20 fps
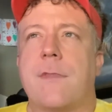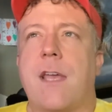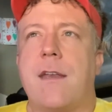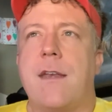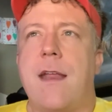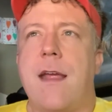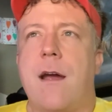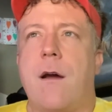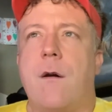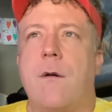
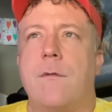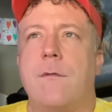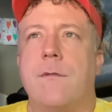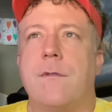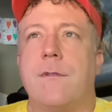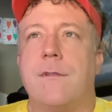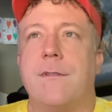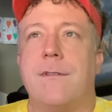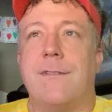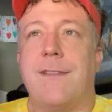Now,
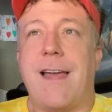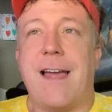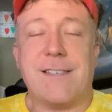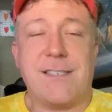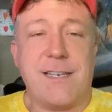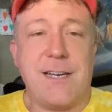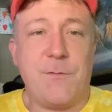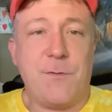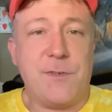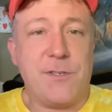
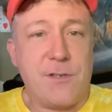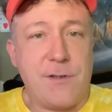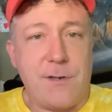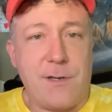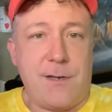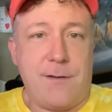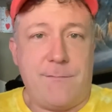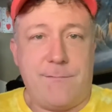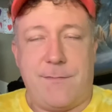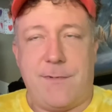last night was
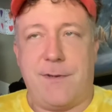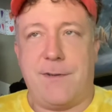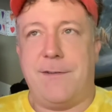good.